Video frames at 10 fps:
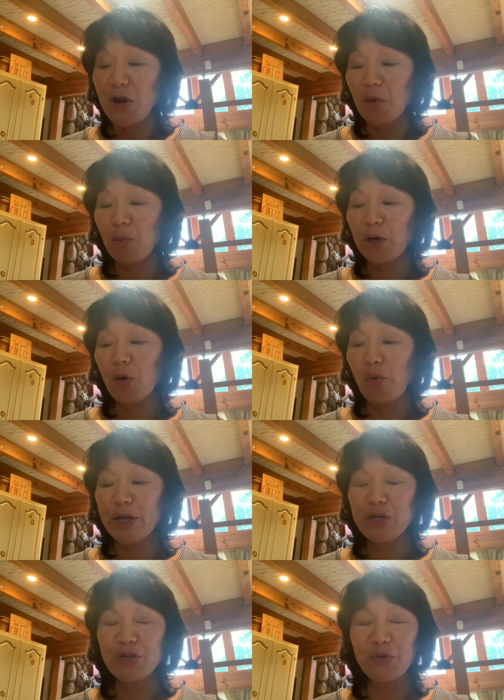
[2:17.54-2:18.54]
we're
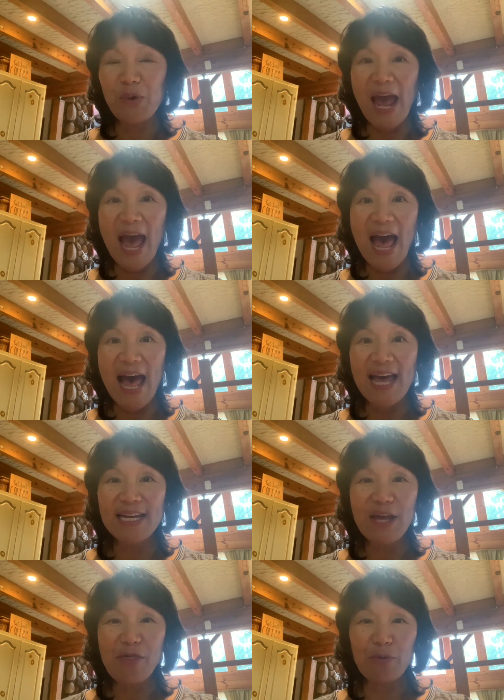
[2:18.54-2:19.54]
going to
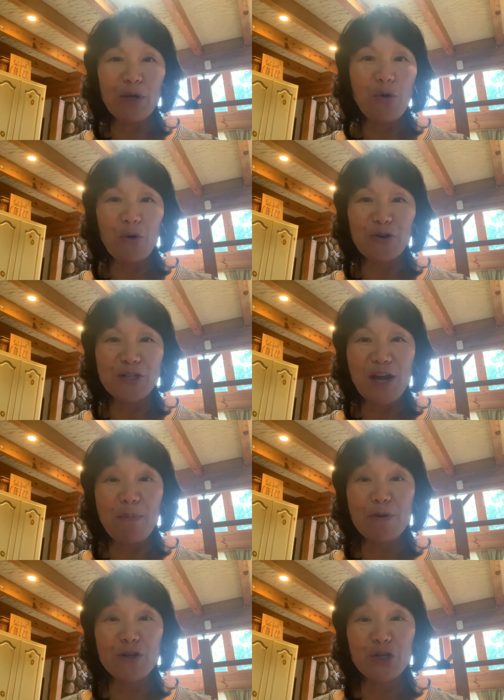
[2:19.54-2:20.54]
add 3/4 cup
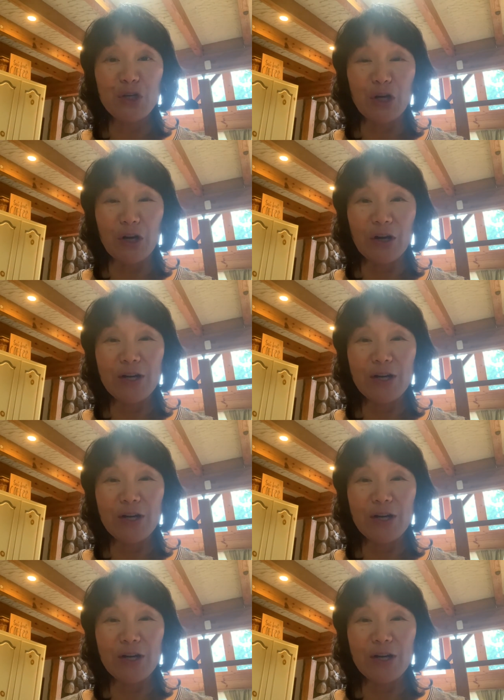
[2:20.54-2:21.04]
of sugar